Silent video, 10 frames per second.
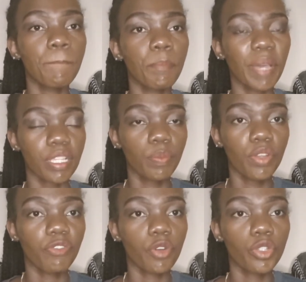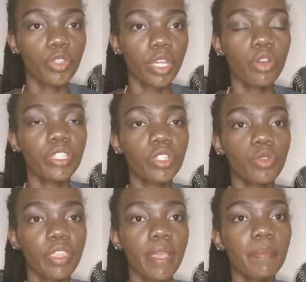passport photos according to
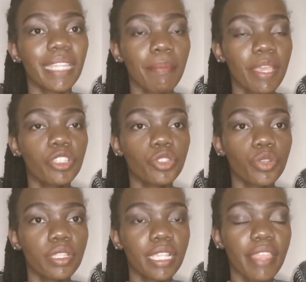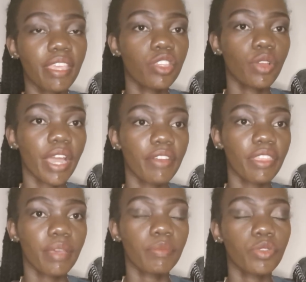the dimensions, and then you carry
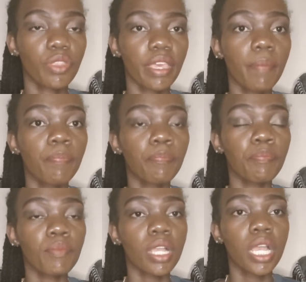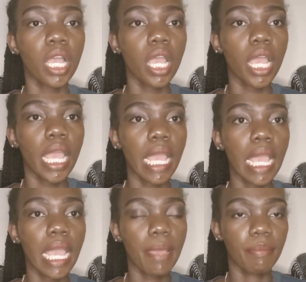them to the
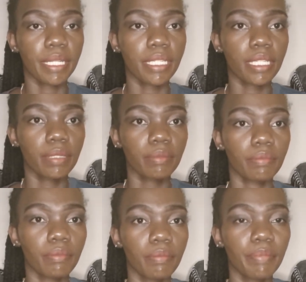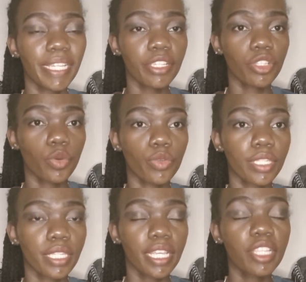embassy. Please note,
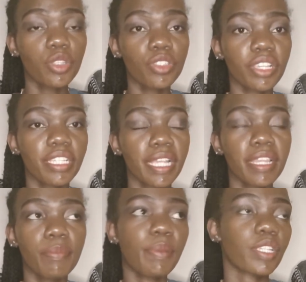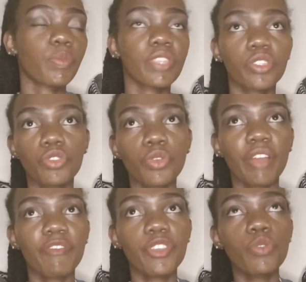it's not just any passport that you took a
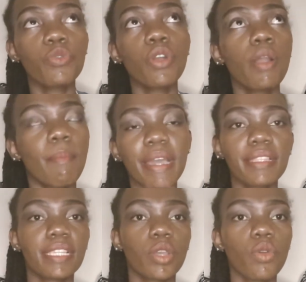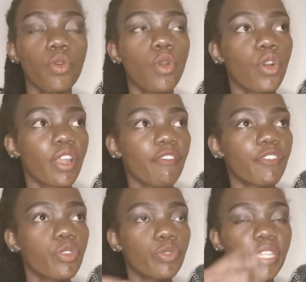few months ago or a
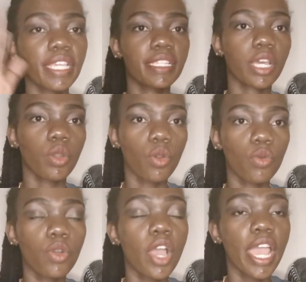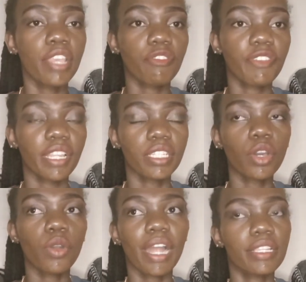few days ago and you feel that,
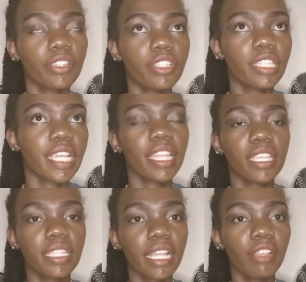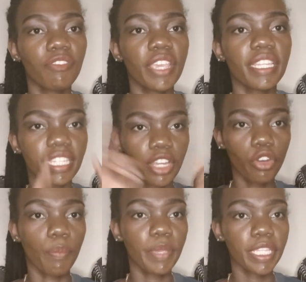oh, I'll just take this selfie and
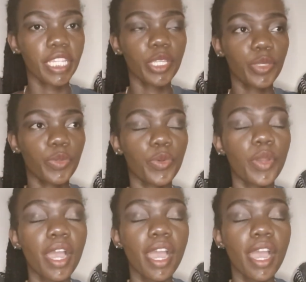crop it into